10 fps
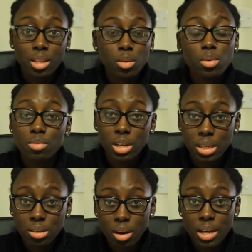they were
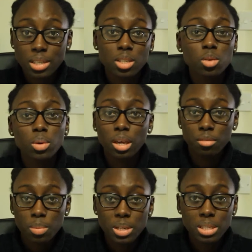really nice, and they were
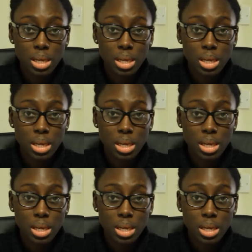giving me